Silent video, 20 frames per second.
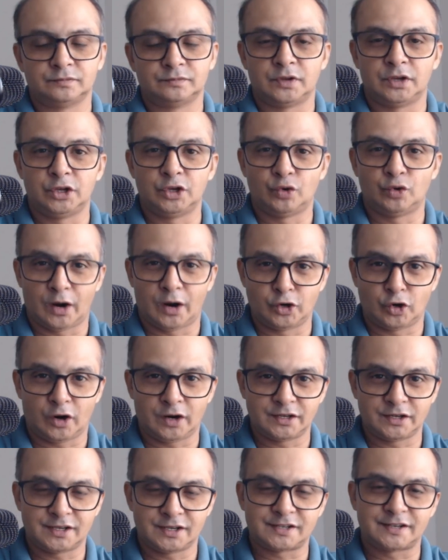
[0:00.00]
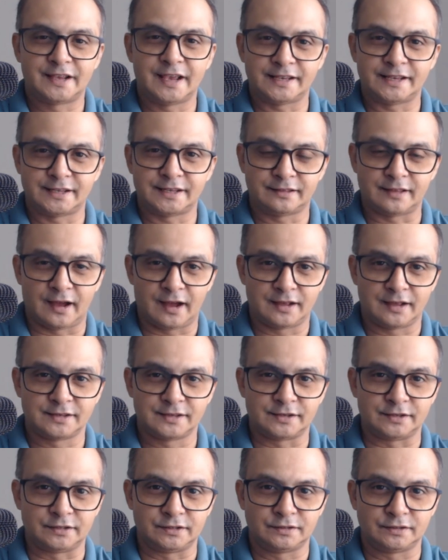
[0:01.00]
you are not just guessing the
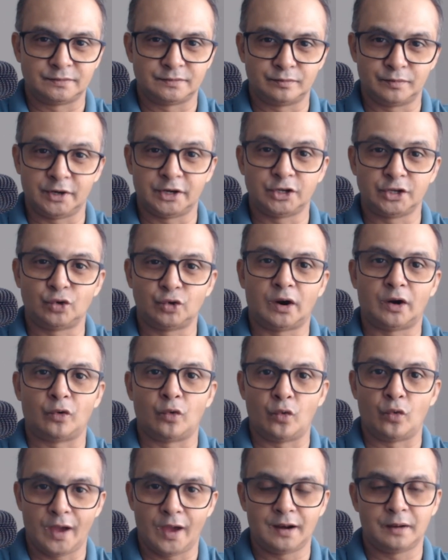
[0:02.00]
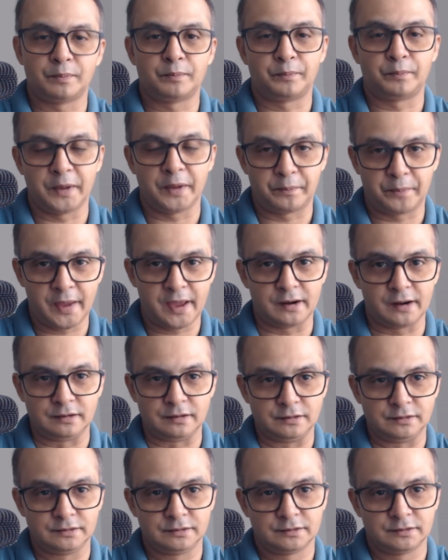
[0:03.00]
answer, but you are well
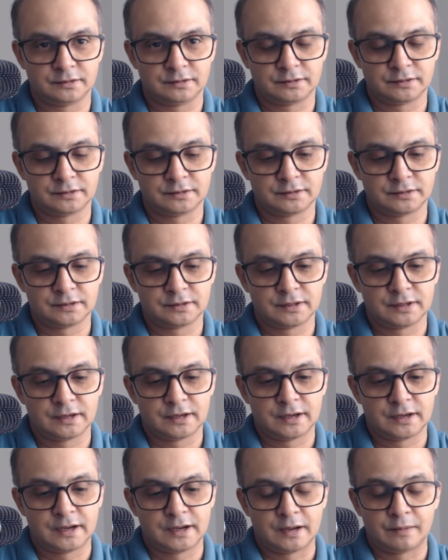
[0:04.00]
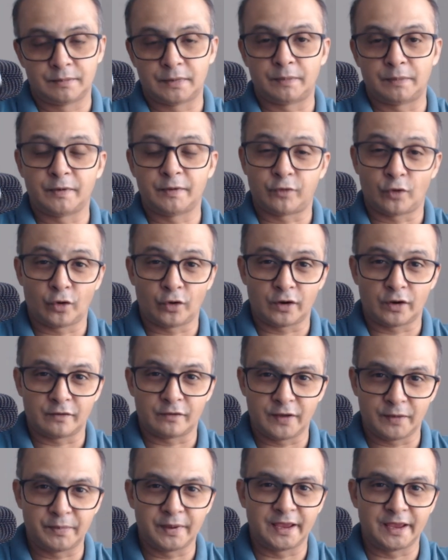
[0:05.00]
prepared. But before
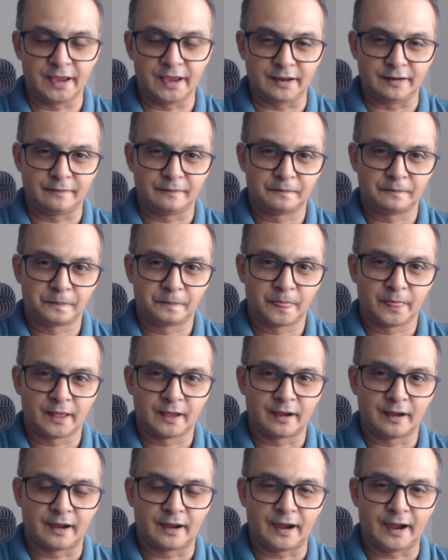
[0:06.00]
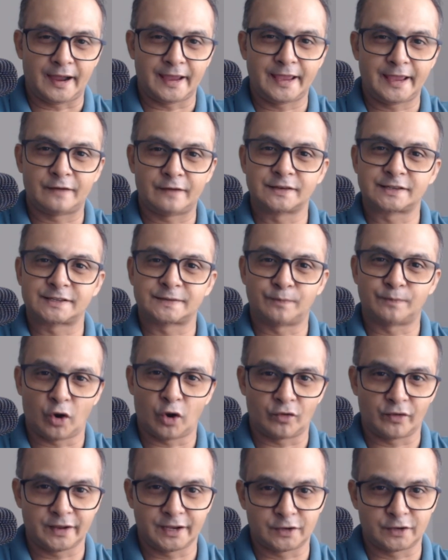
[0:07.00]
we begin, I have a small
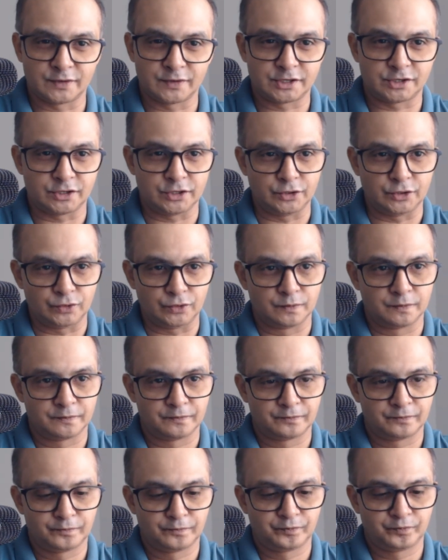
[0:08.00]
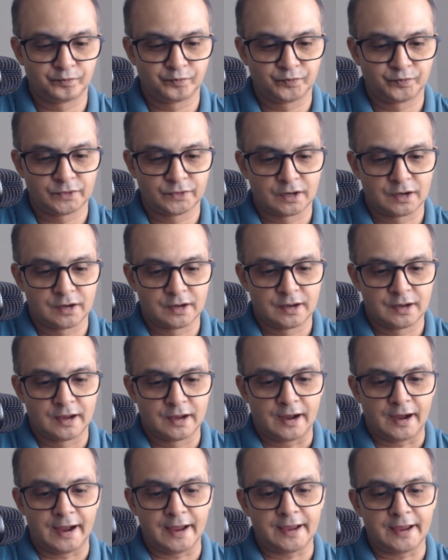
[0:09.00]
request to you.
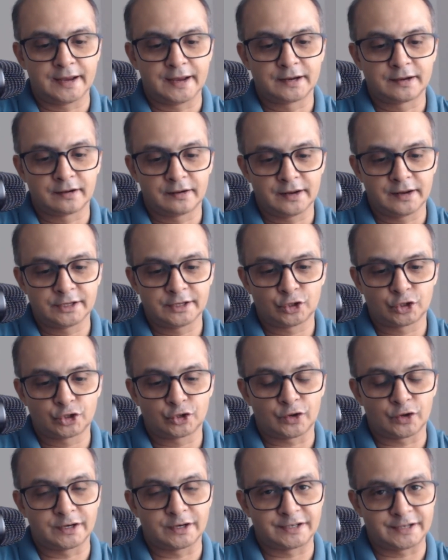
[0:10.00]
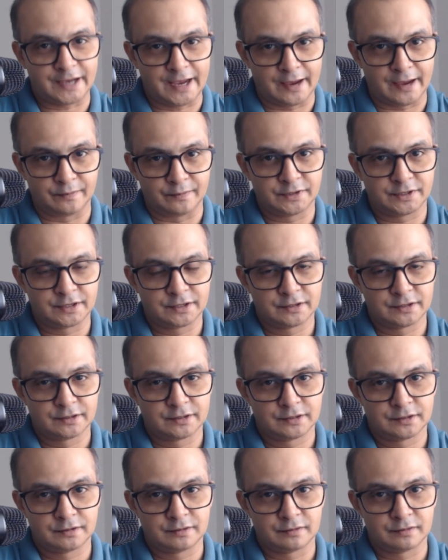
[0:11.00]
I encourage you to attempt
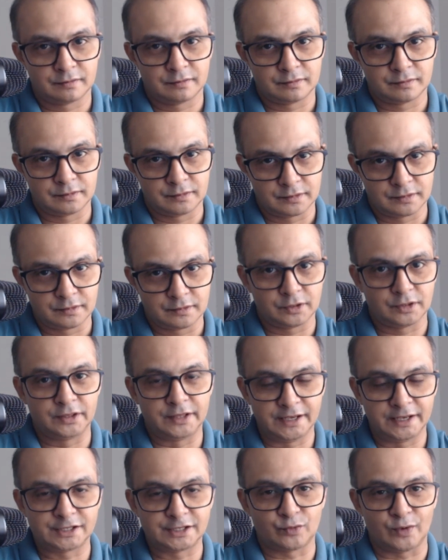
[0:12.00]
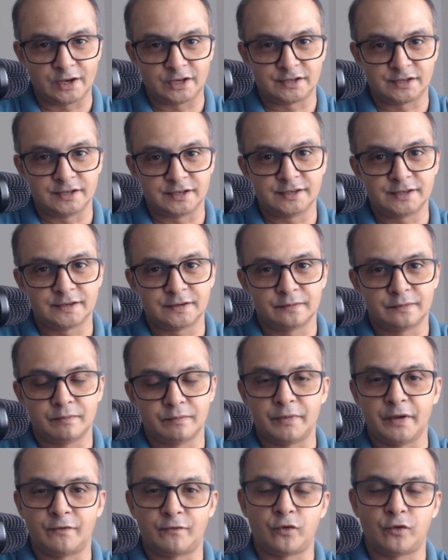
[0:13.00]
these questions
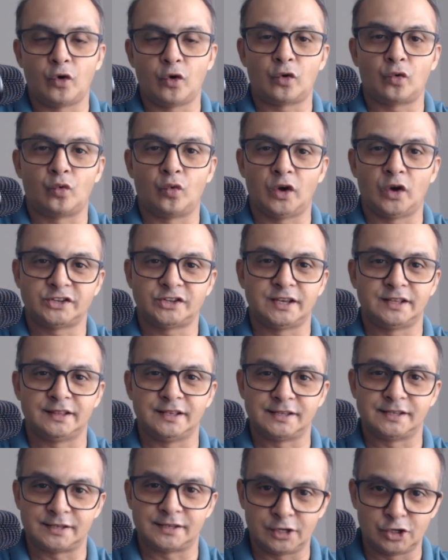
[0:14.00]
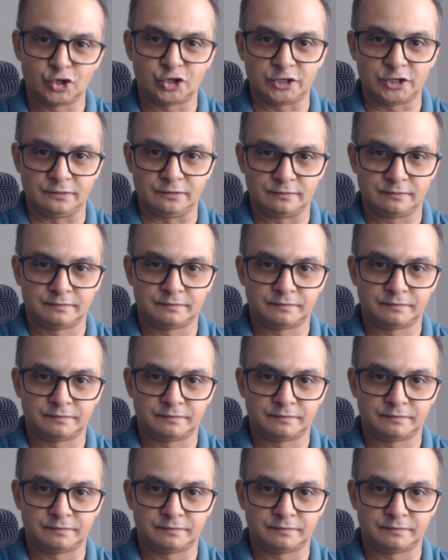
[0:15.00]
before watching this solution,